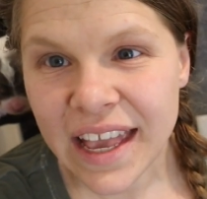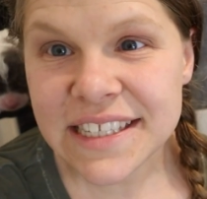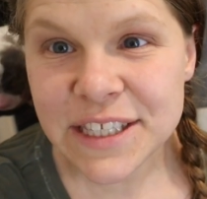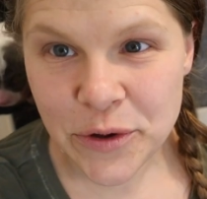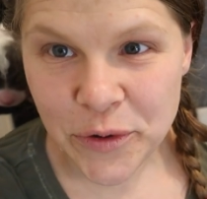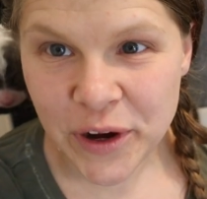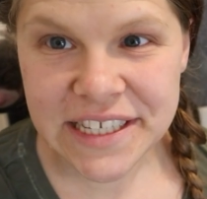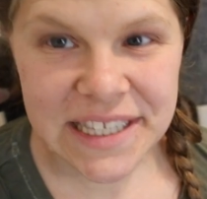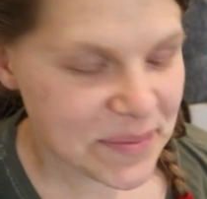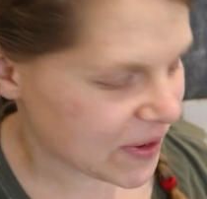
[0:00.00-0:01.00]
It's so
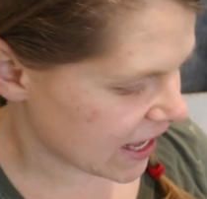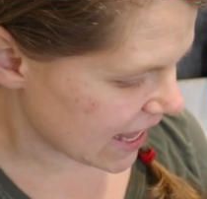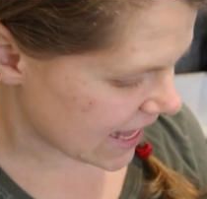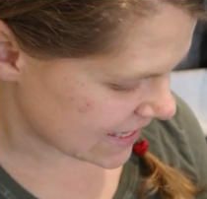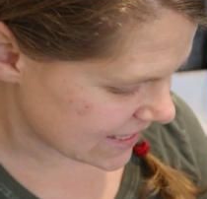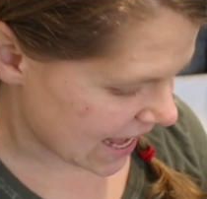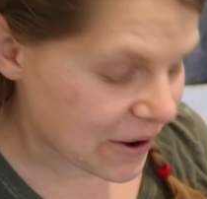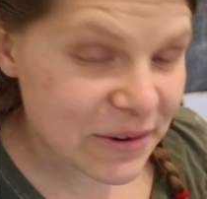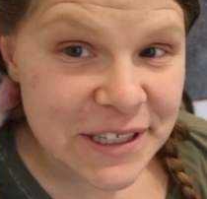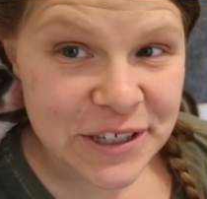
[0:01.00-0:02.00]
crazy because
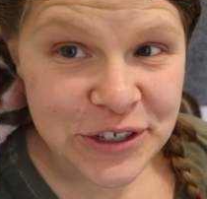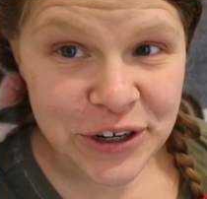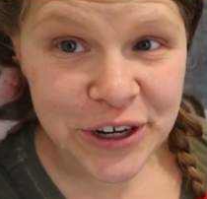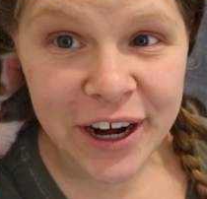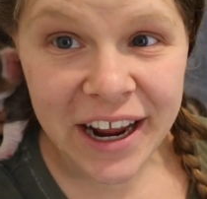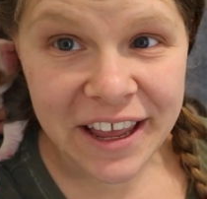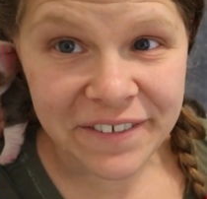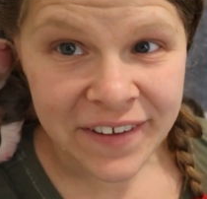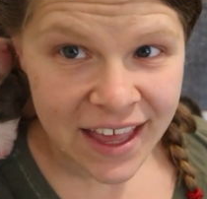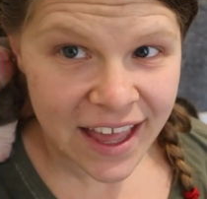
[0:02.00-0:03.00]
I wasn't sure
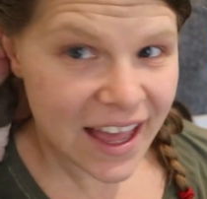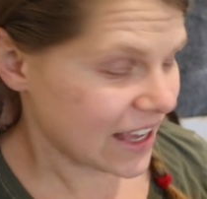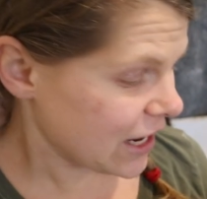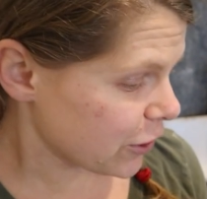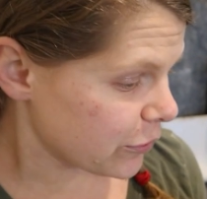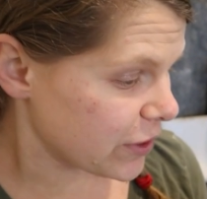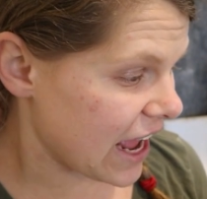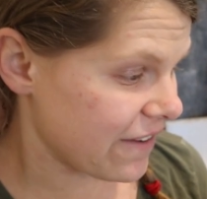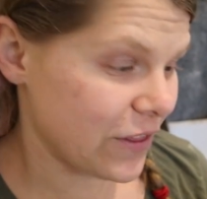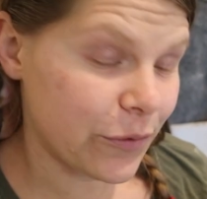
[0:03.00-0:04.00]
if Akira would
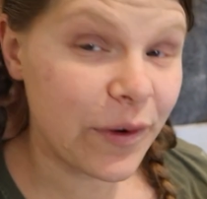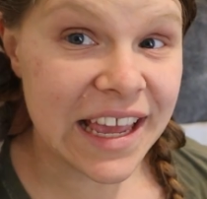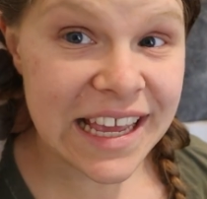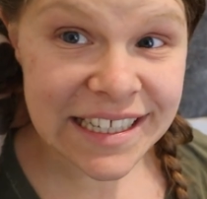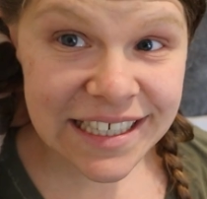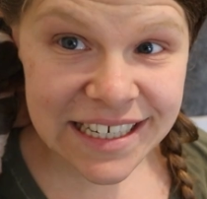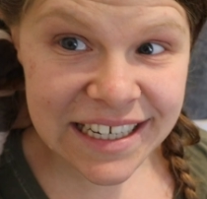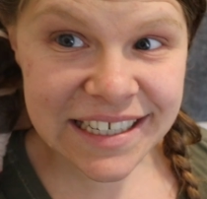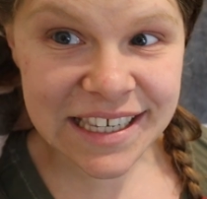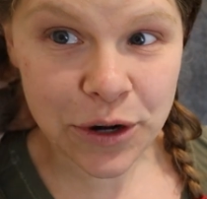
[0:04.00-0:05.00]
have the right
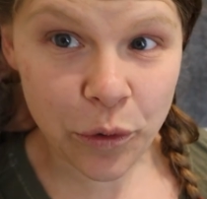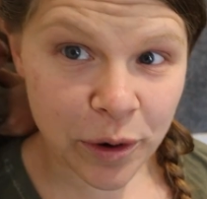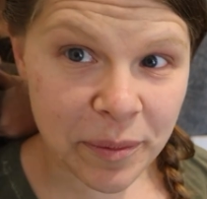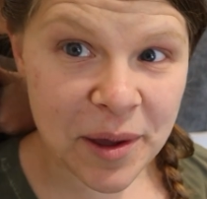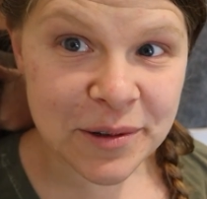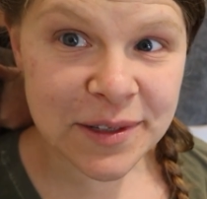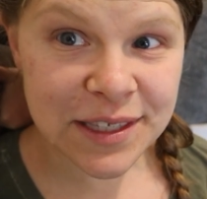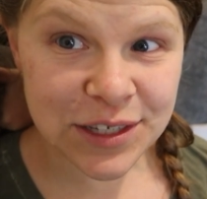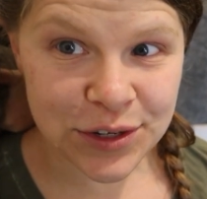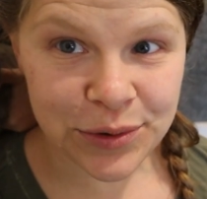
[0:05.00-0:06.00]
instincts and
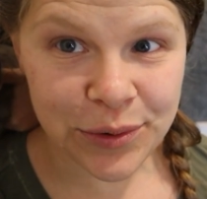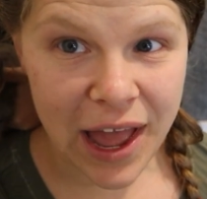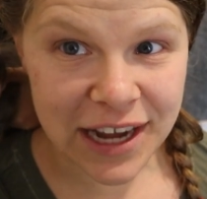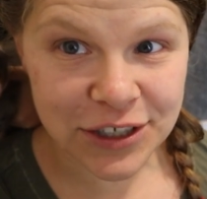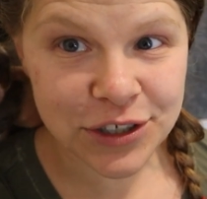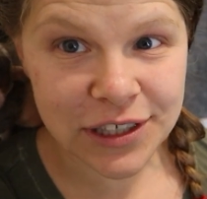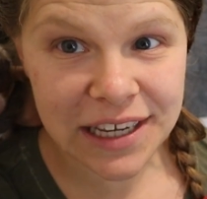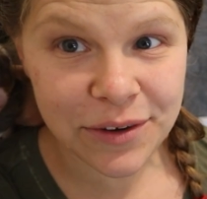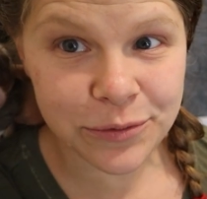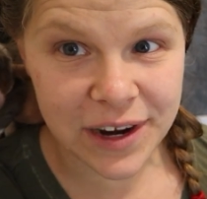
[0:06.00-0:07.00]
hormones to
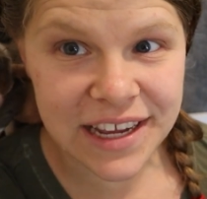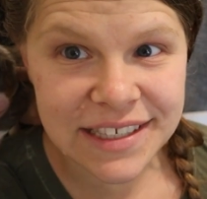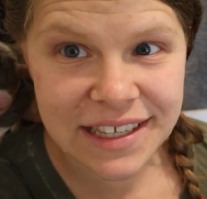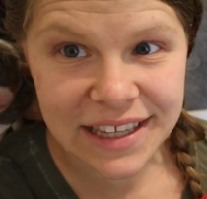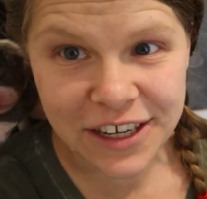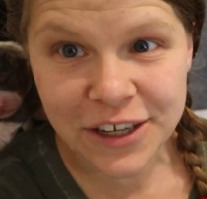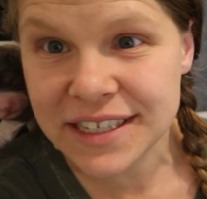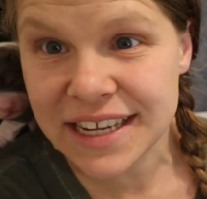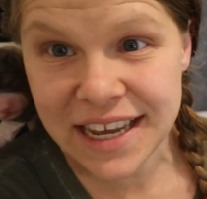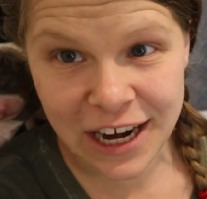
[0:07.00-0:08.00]
actually raise a litter
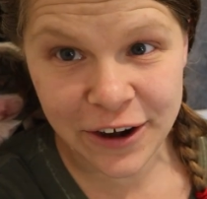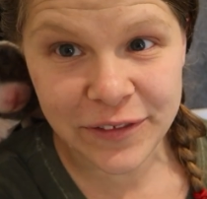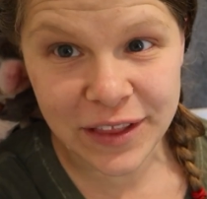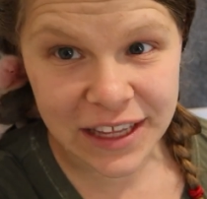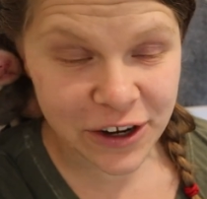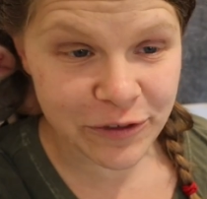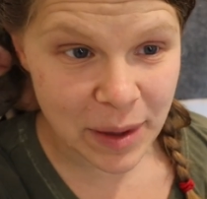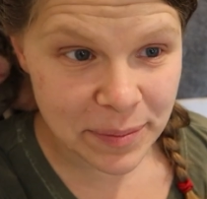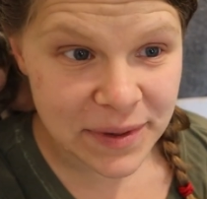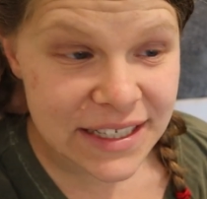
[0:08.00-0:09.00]
and take care of a litter of
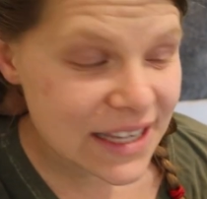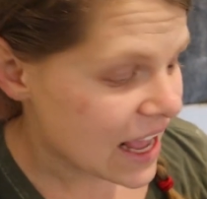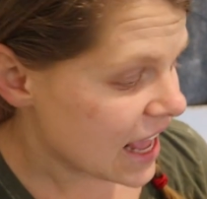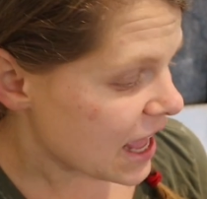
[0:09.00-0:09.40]
puppies,